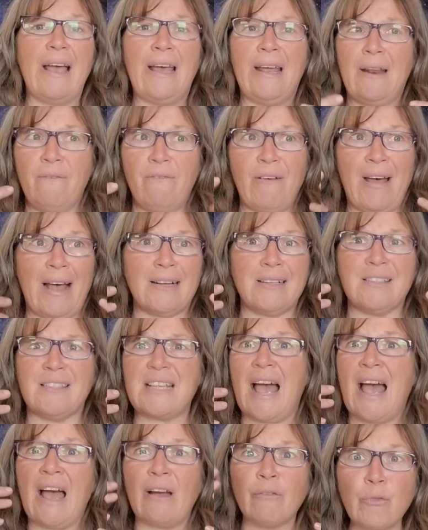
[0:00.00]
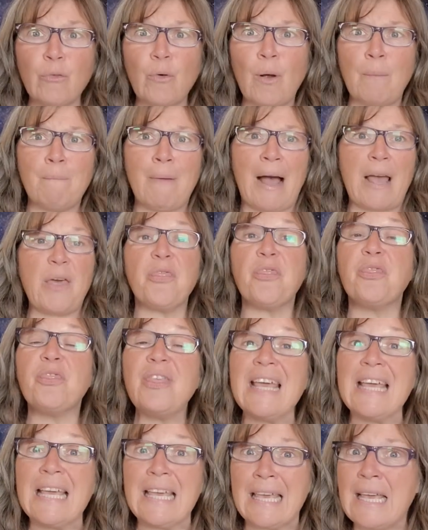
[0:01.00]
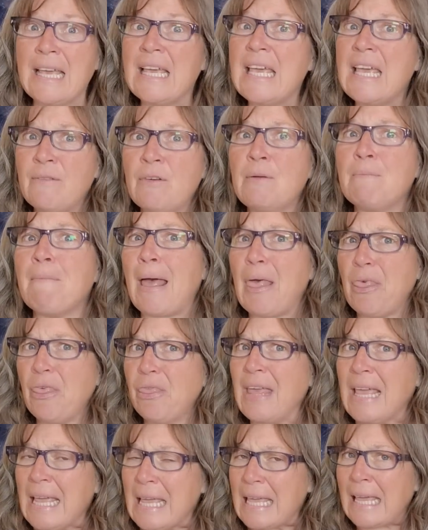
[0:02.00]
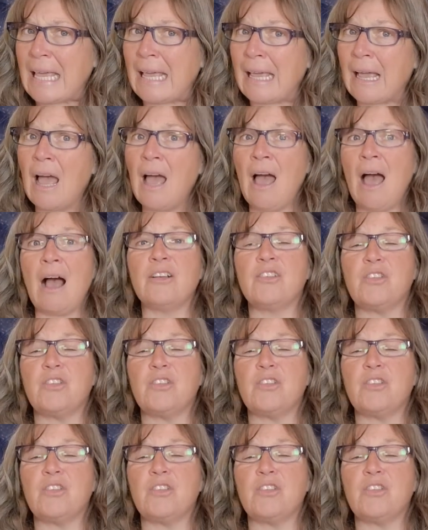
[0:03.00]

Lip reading: it affects my thinking.